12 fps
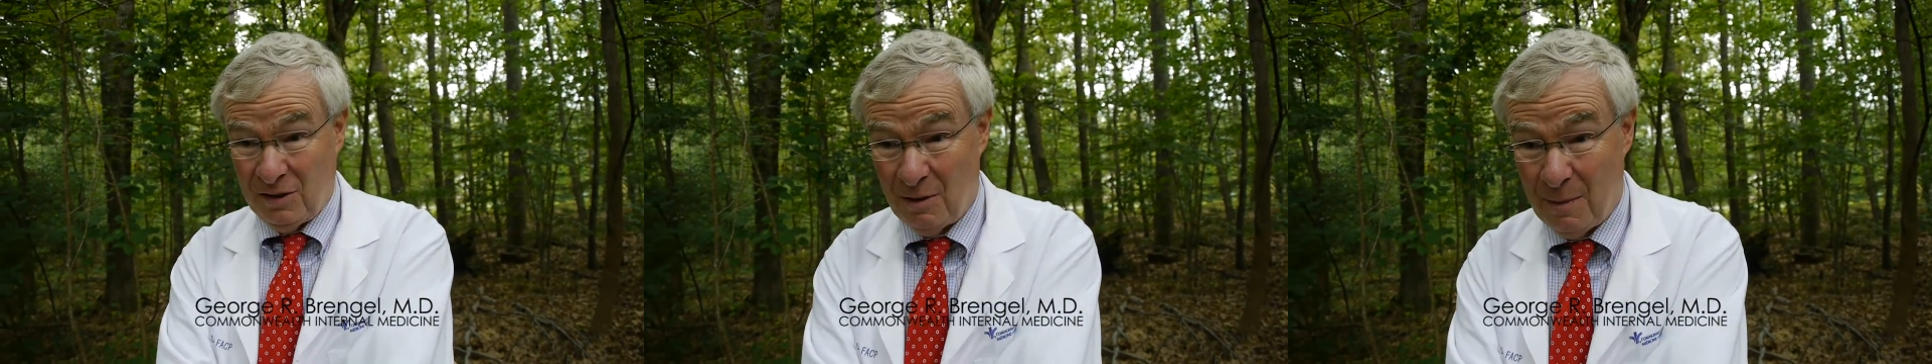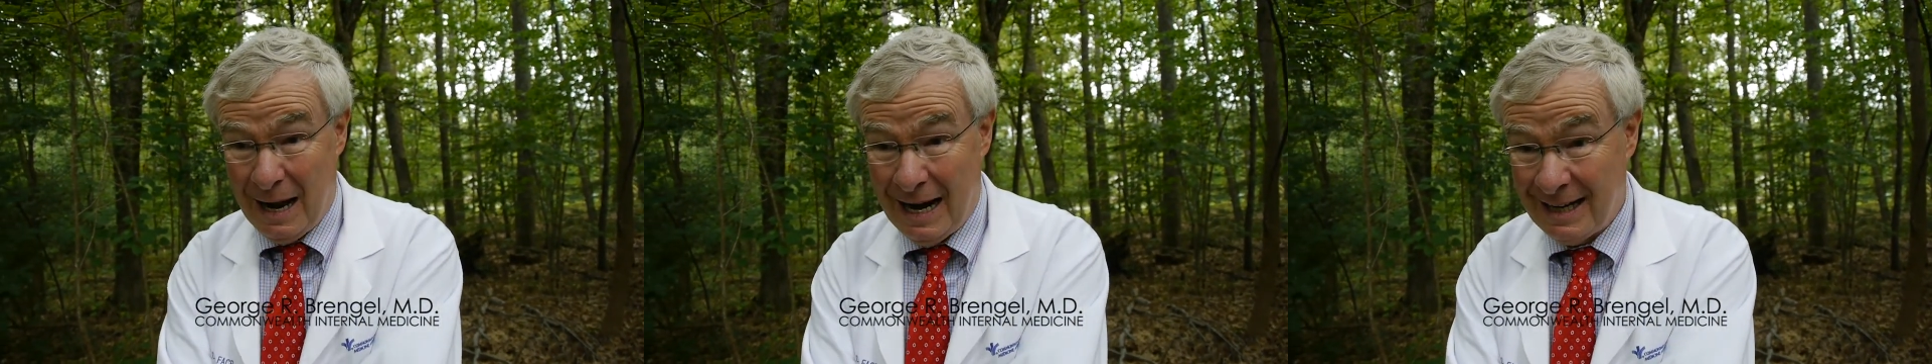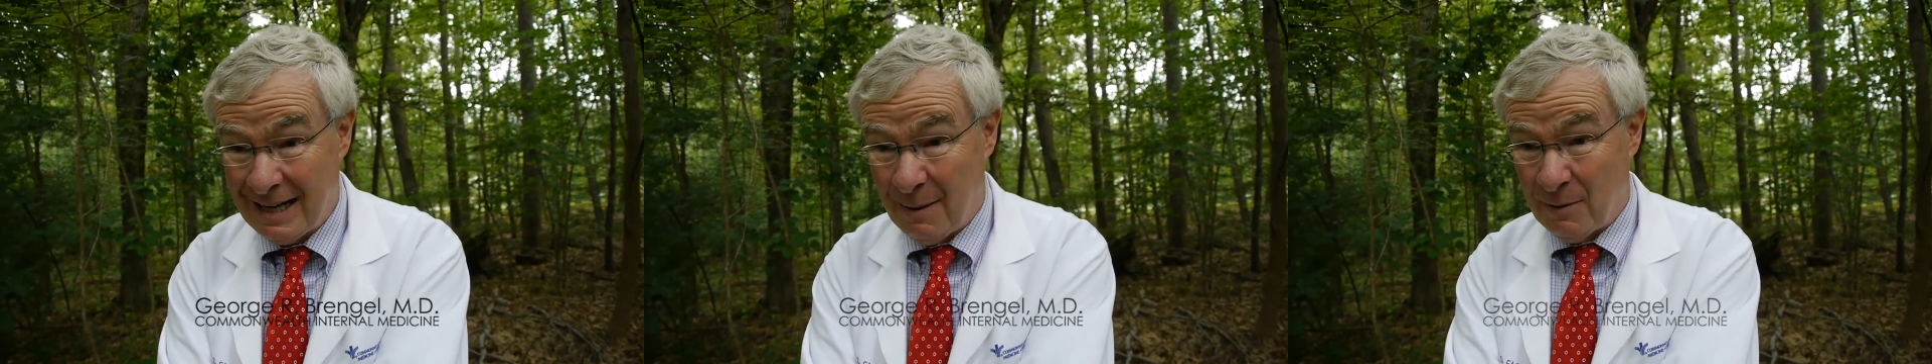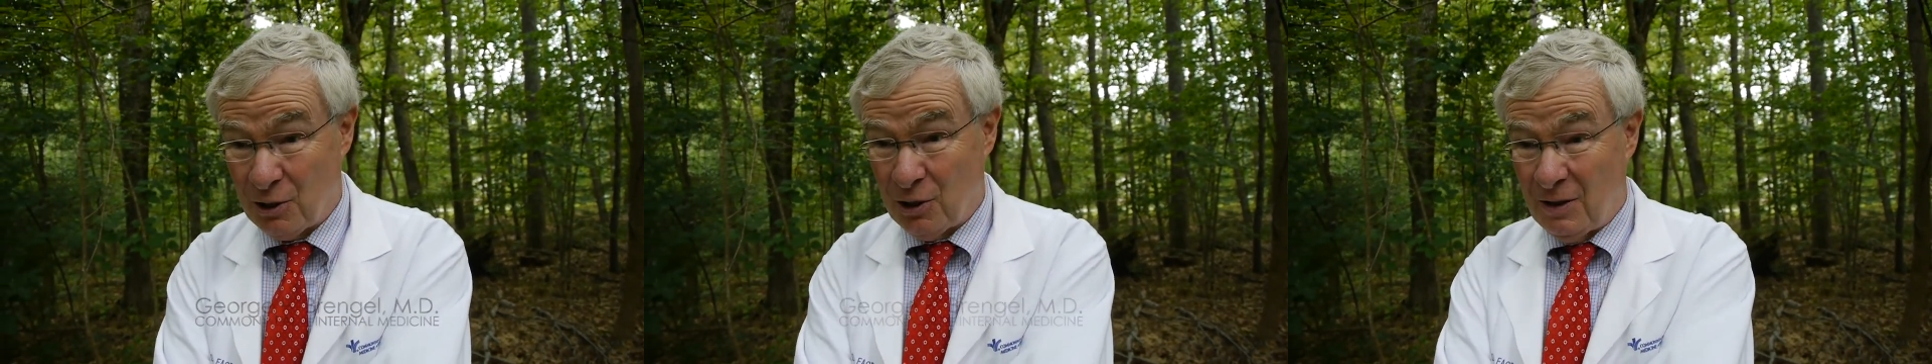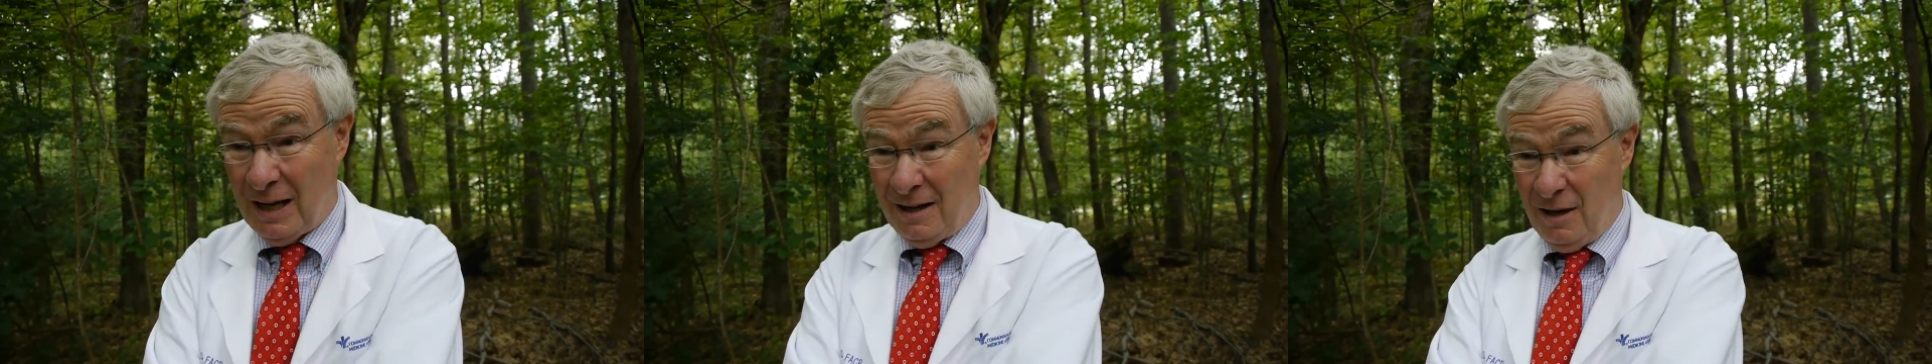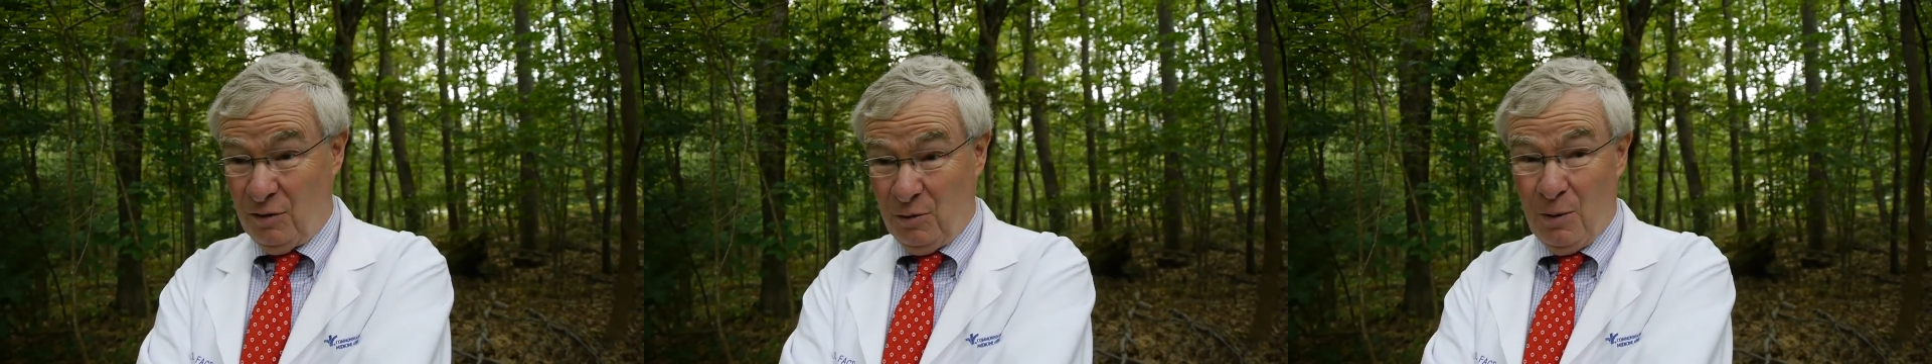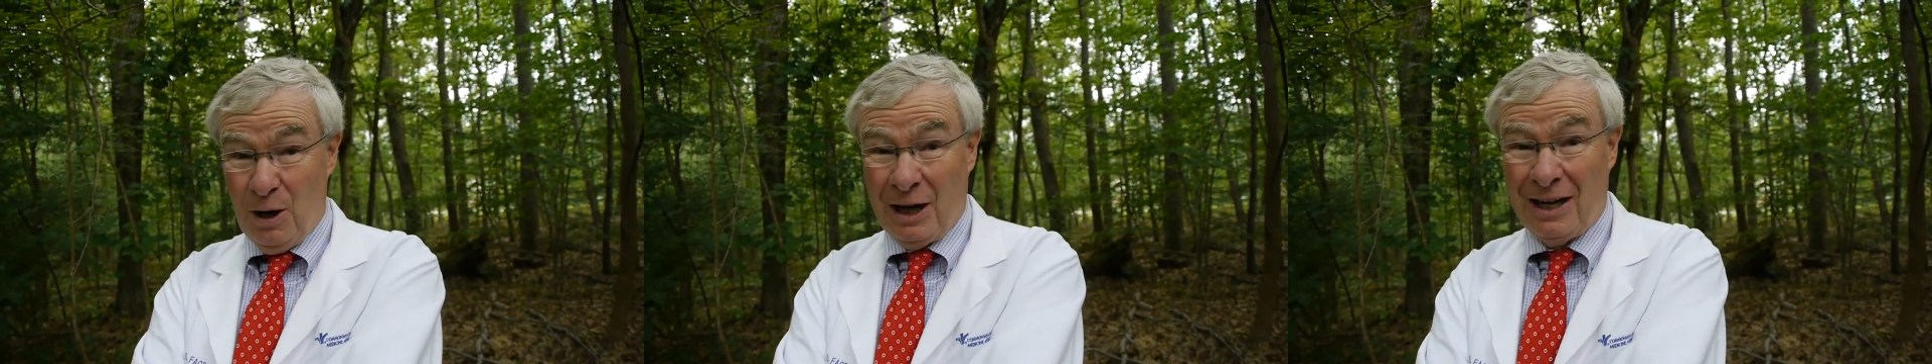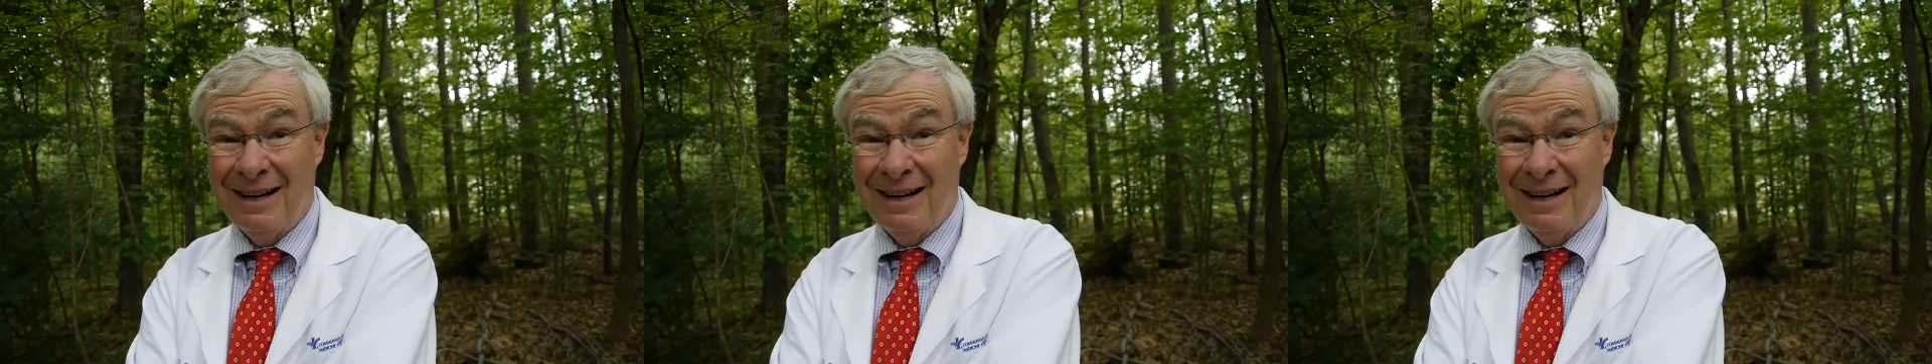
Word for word: to the body temperature, that doesn't work.